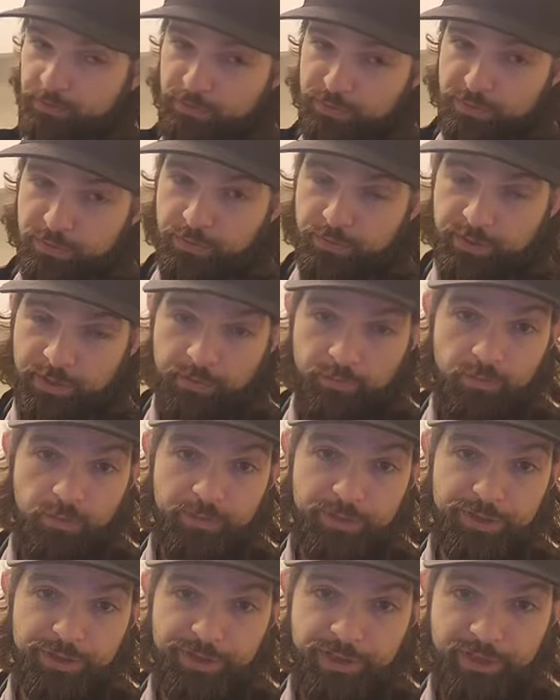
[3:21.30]
who's doing it, what
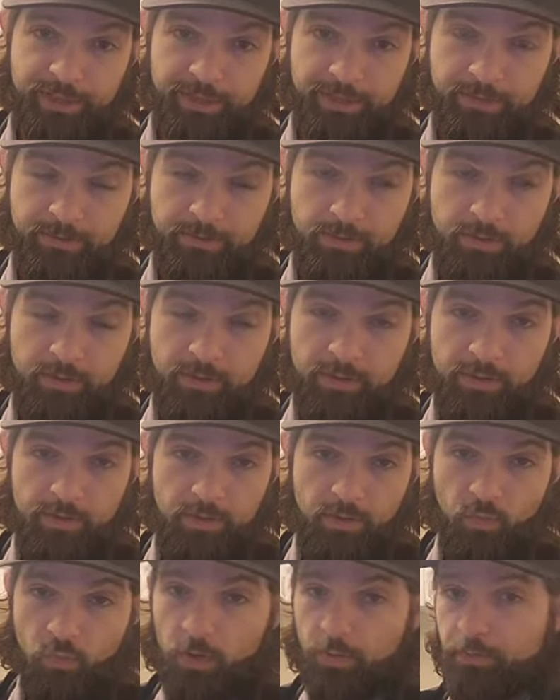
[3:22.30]
machine,
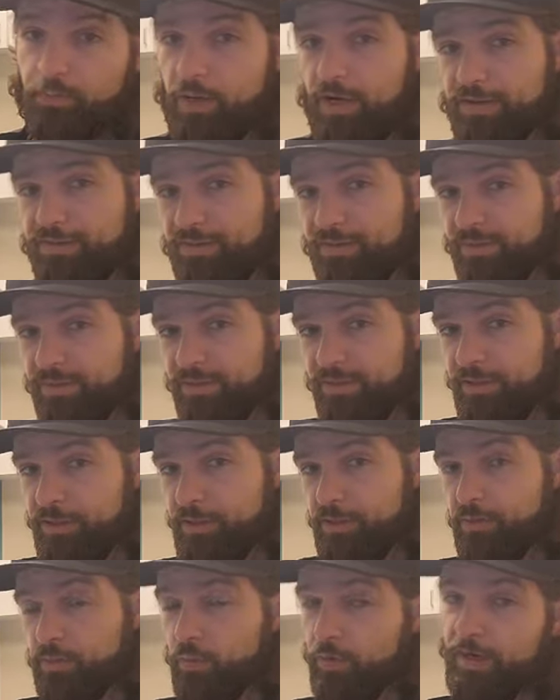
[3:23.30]
what
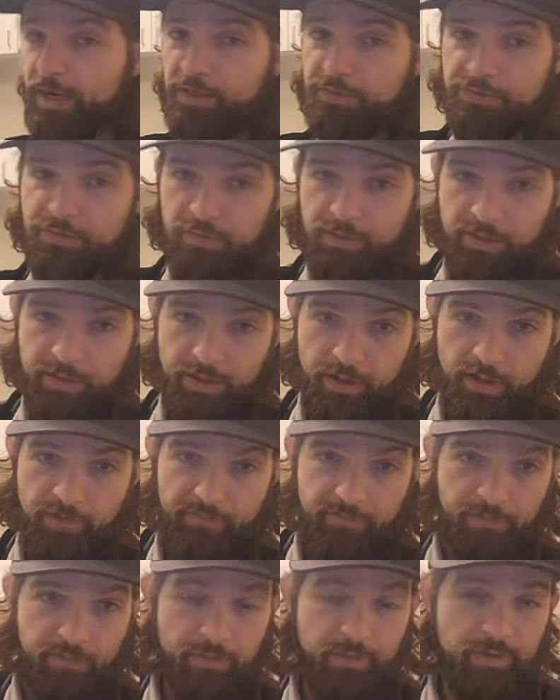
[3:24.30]
processes, what else do they
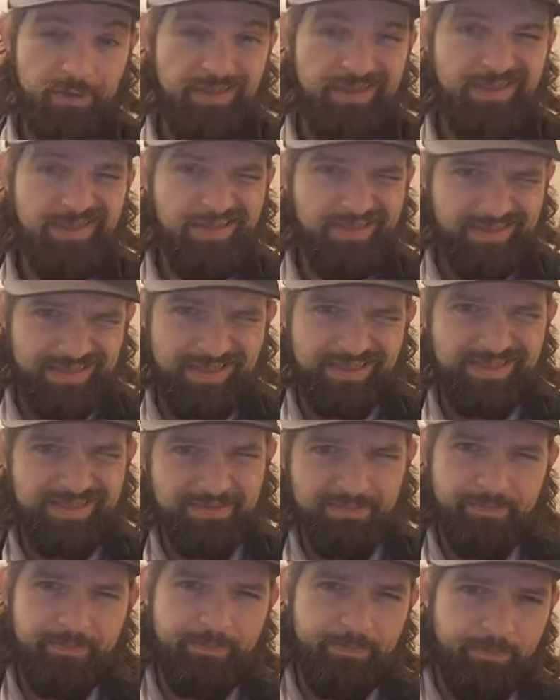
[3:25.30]
offer.
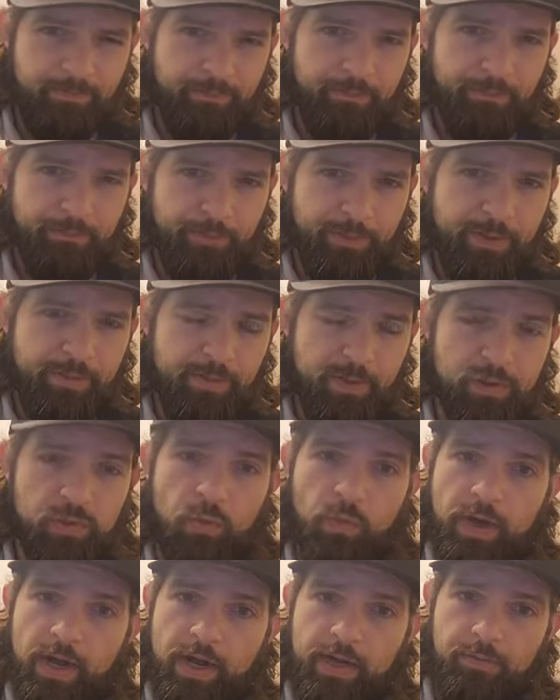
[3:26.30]
That's pretty much
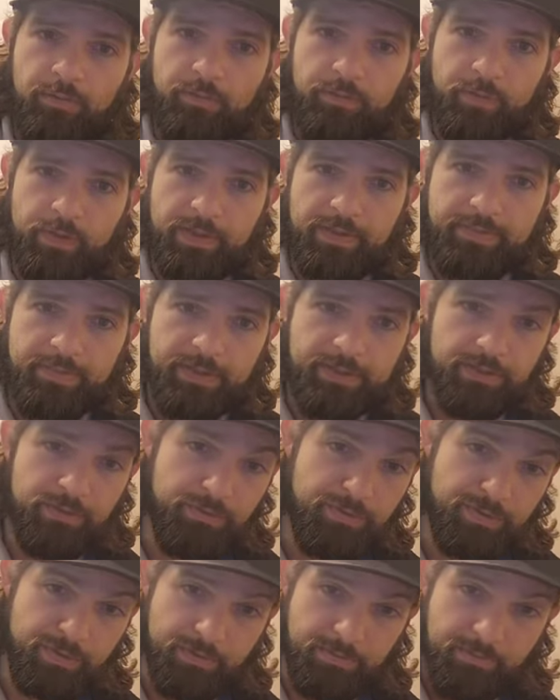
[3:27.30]
why I would recommend
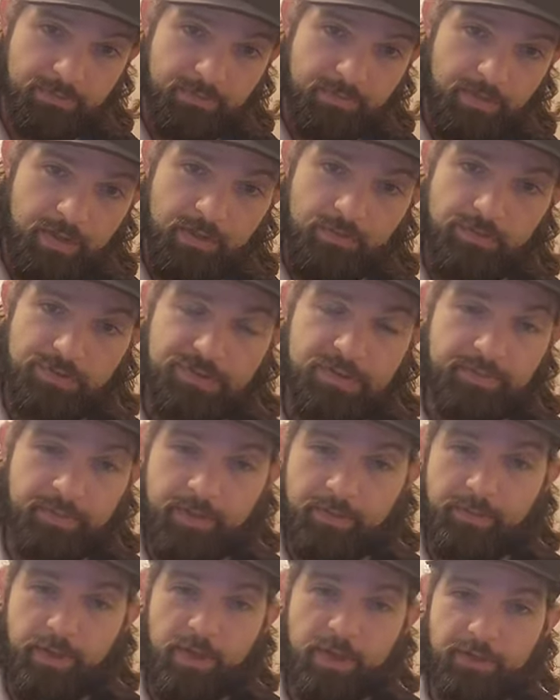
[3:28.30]
doing a resting
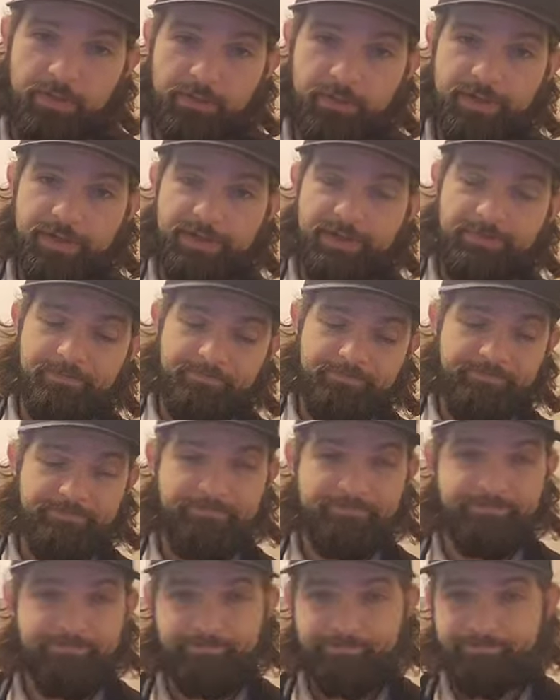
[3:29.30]
metabolic rate.
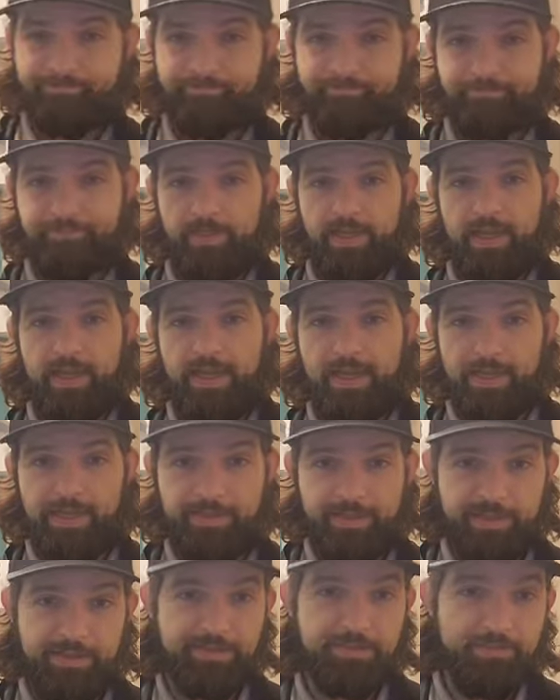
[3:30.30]

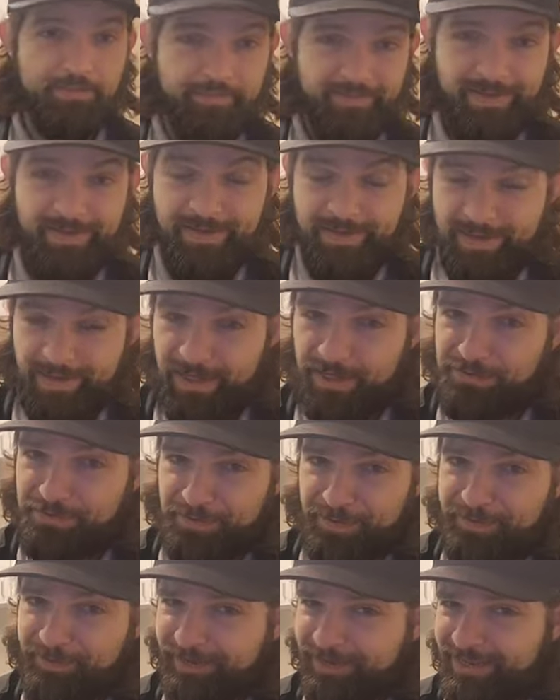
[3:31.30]
And that's
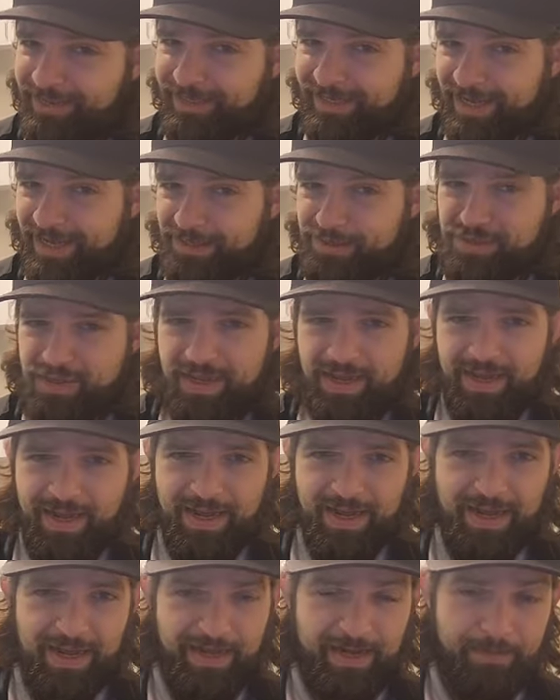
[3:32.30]
pretty much it, guys.
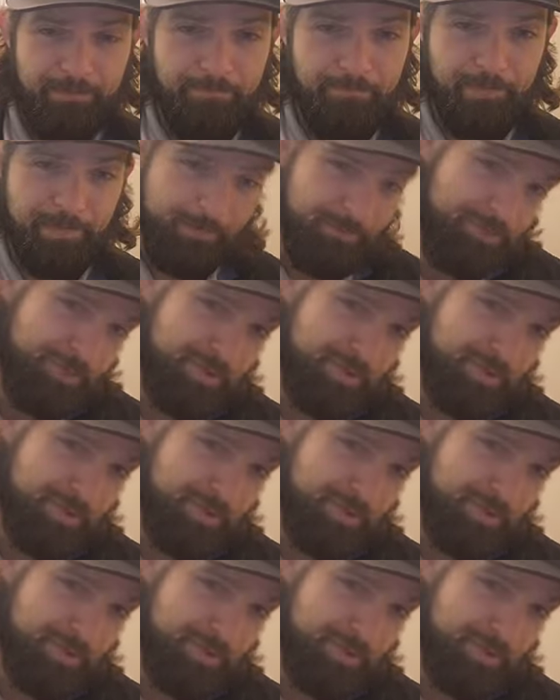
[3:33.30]
I'll